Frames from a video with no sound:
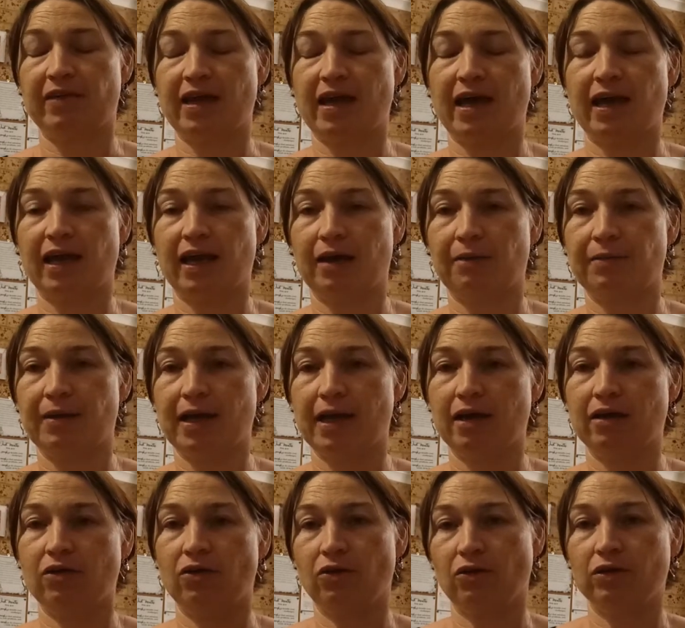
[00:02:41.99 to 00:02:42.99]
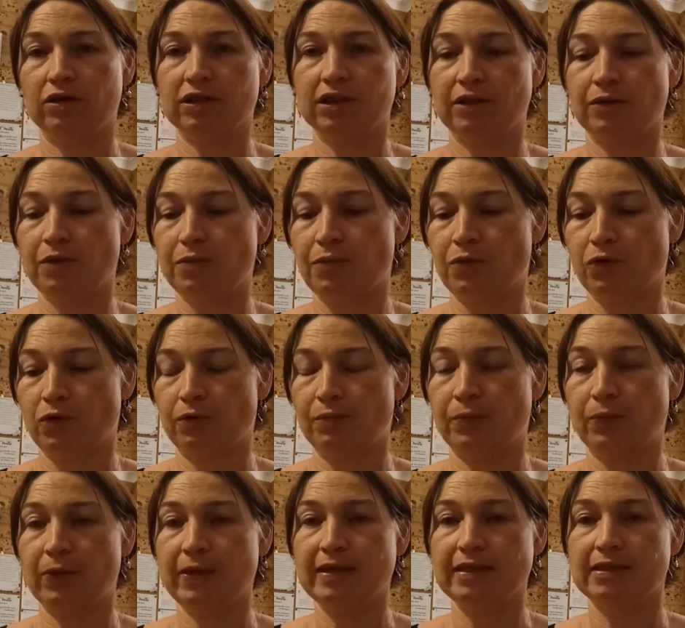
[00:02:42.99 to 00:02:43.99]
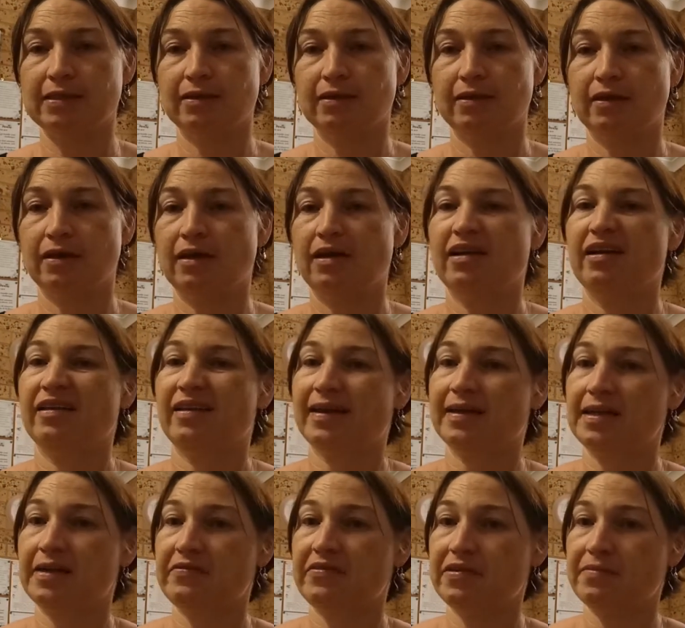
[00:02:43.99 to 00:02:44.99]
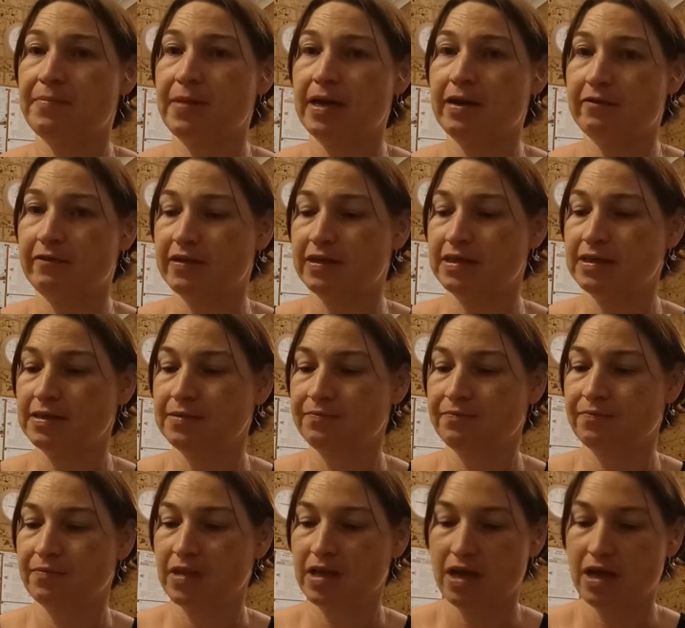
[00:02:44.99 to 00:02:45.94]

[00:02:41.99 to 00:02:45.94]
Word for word: of the L R P loyalty reward points does have its benefits.